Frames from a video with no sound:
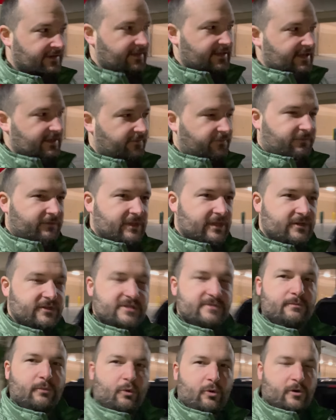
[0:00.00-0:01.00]
If
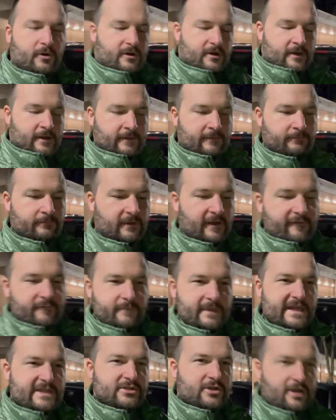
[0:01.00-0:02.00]
there's more of
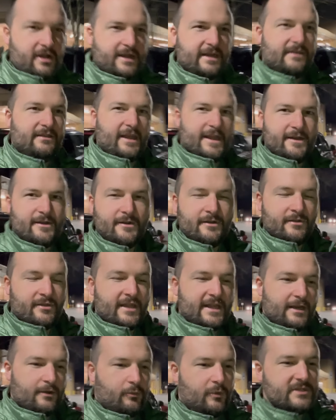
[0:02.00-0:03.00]
me talking later,
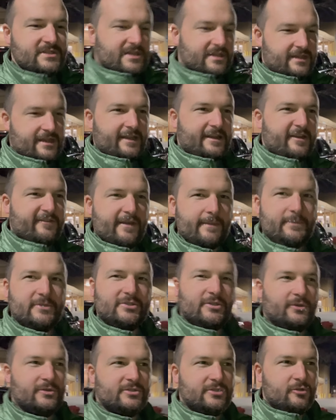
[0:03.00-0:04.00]
then it wasn't the end of
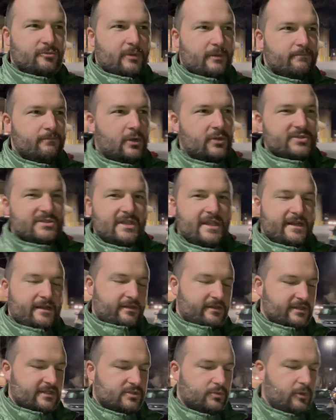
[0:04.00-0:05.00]
episode two, but most
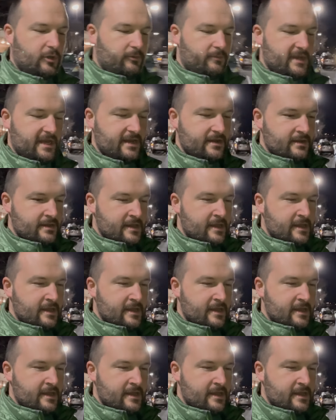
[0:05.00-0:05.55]
likely this will be.